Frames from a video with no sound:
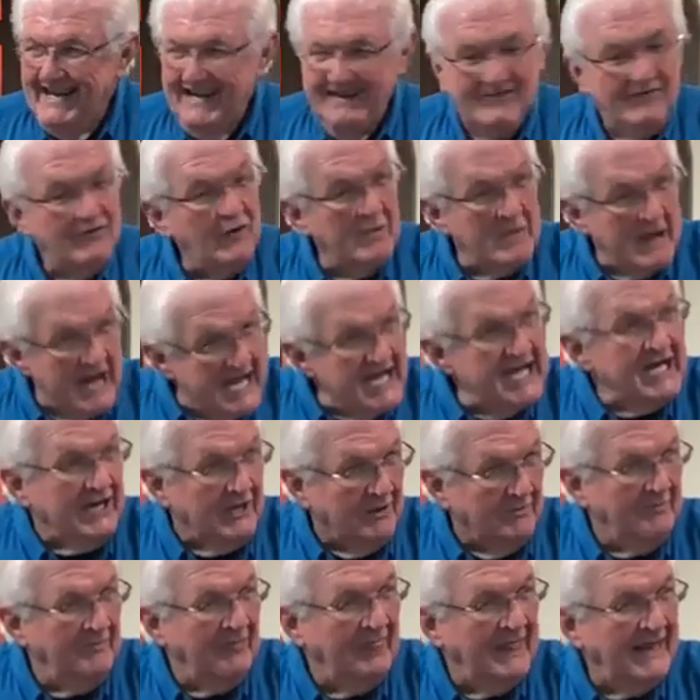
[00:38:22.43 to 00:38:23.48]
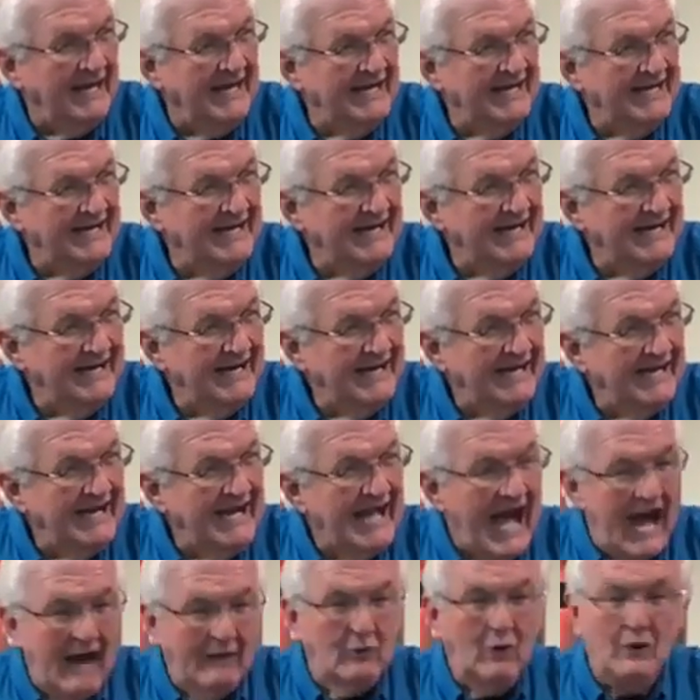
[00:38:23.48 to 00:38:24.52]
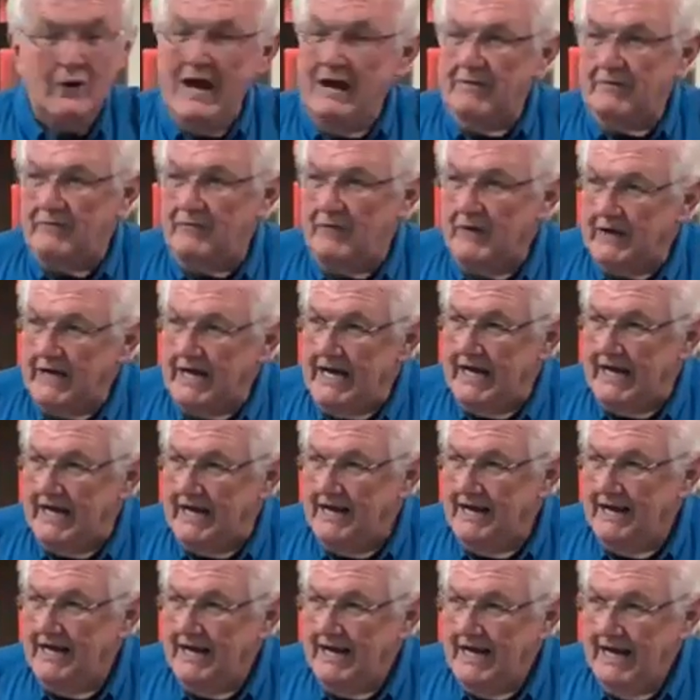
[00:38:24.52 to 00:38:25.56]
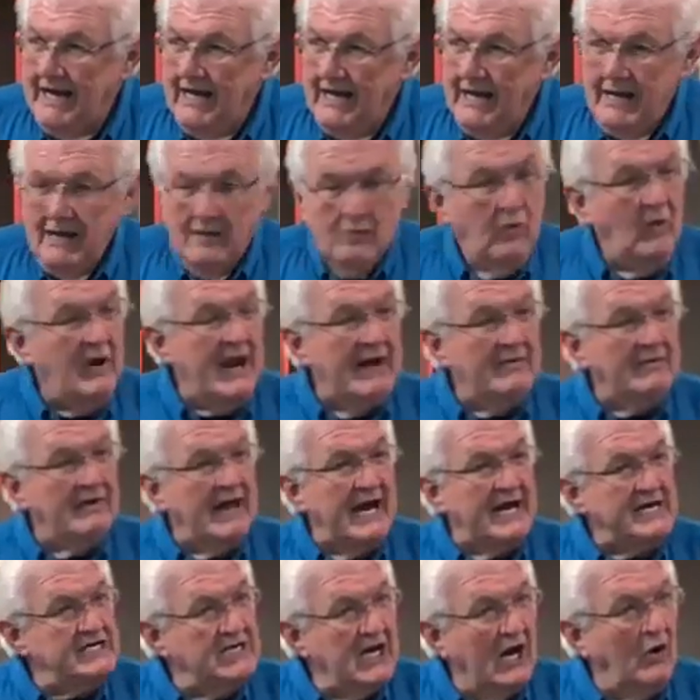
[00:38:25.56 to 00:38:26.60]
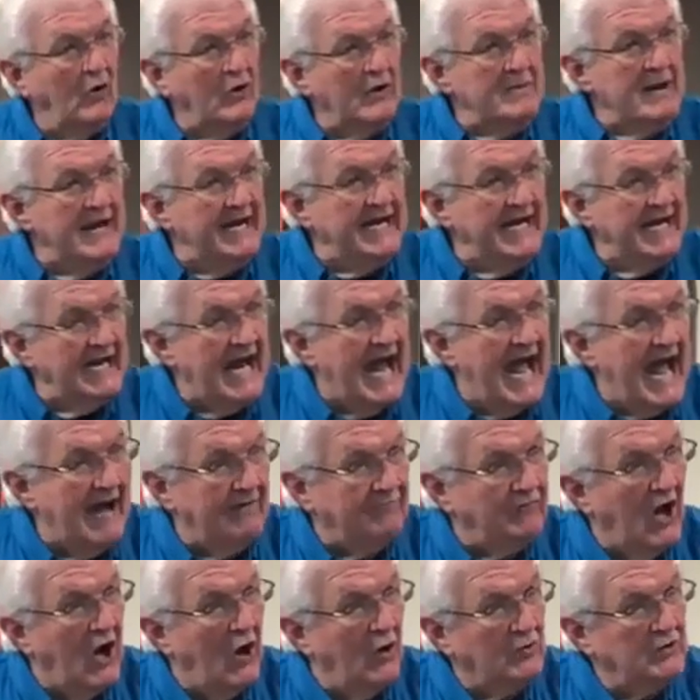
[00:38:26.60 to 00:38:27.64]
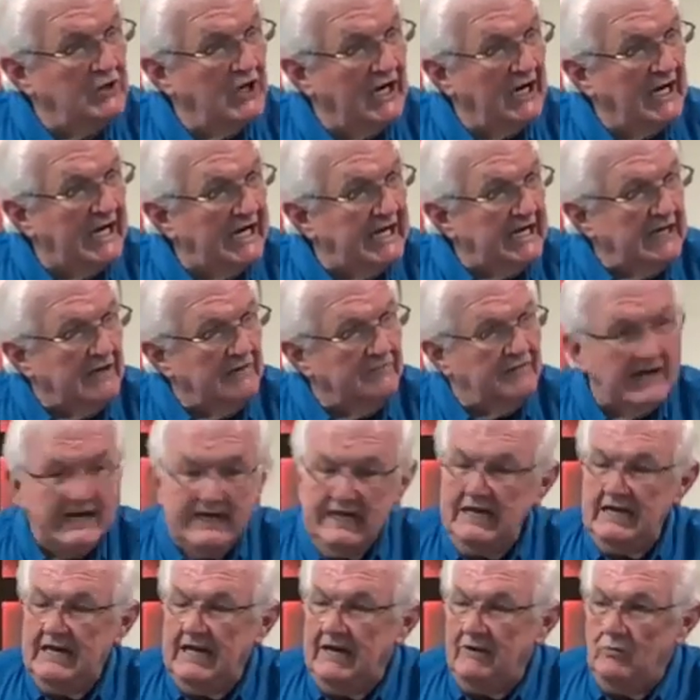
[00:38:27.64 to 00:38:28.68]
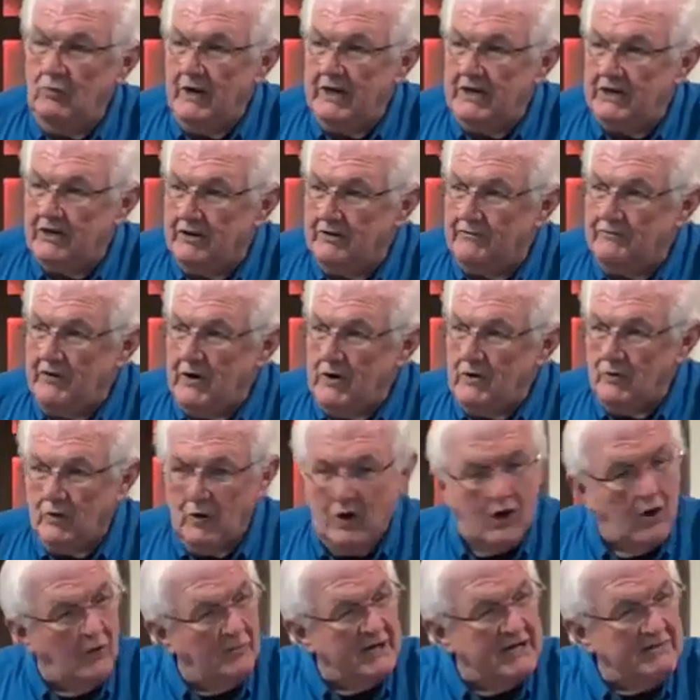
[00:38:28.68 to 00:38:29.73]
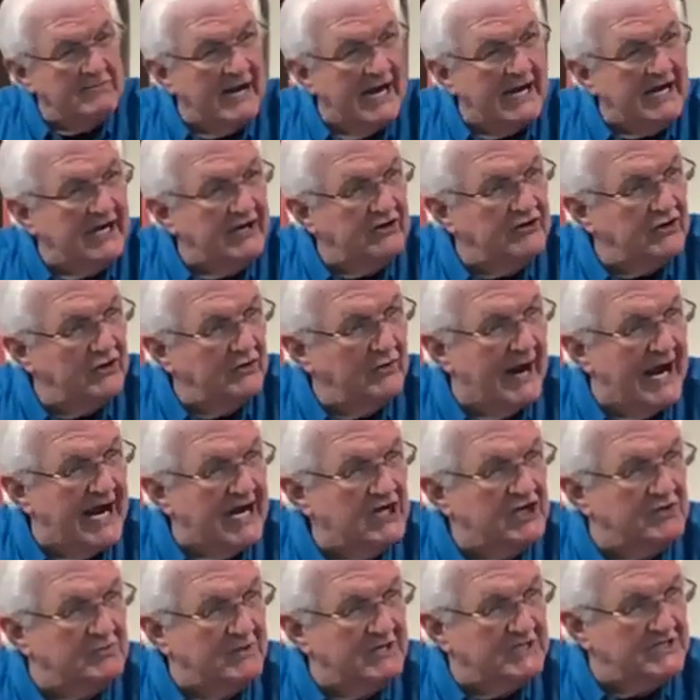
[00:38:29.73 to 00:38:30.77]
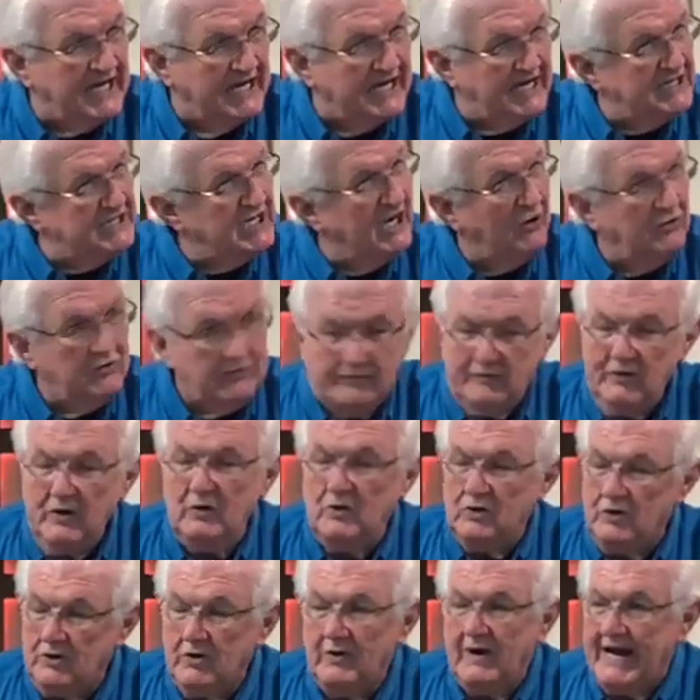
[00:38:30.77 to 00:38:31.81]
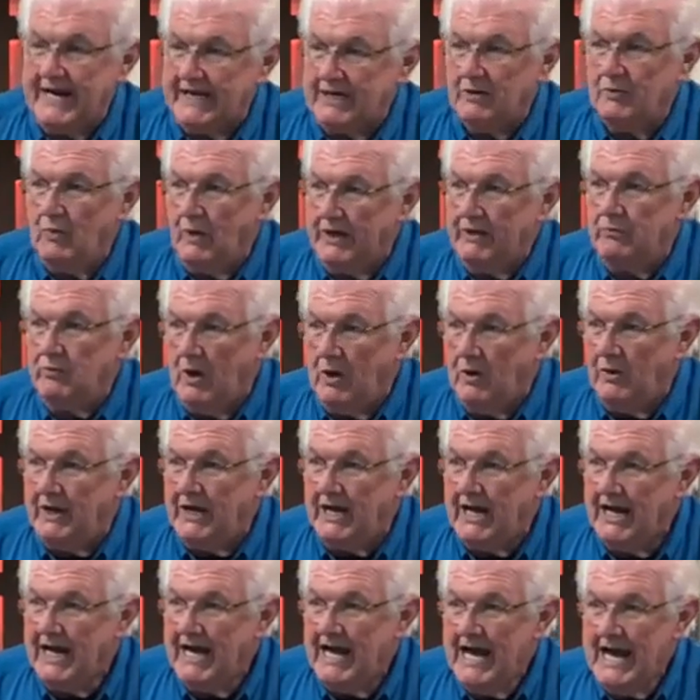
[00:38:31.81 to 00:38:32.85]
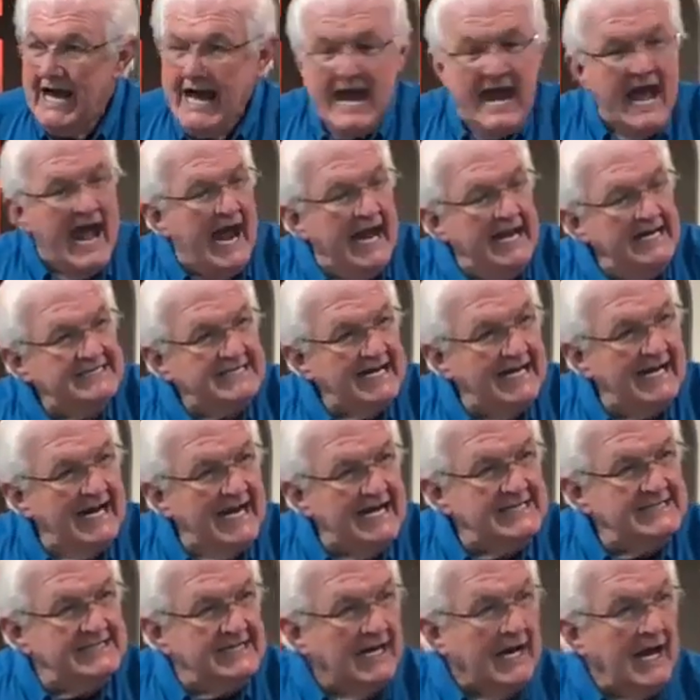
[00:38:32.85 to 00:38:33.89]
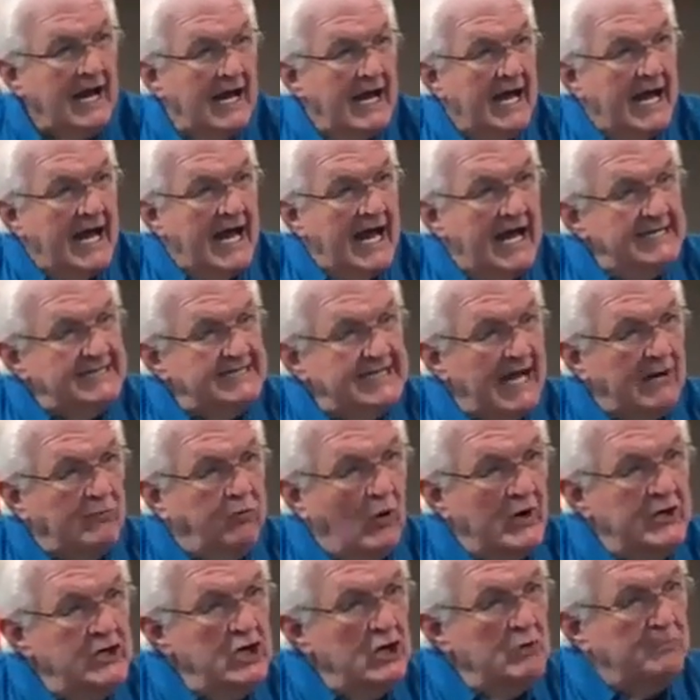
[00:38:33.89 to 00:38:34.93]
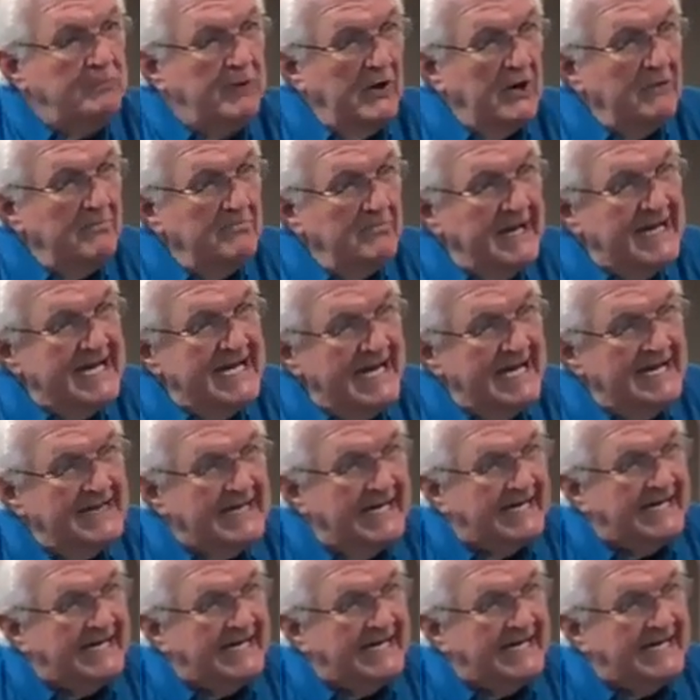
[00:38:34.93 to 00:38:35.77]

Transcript: from him. I won't ever forget whenever they told him he didn't have long to live. He went to the funeral home and he made his arrangements and he told the funeral director what he wanted. And he said, "Listen," he said, "when you put me in the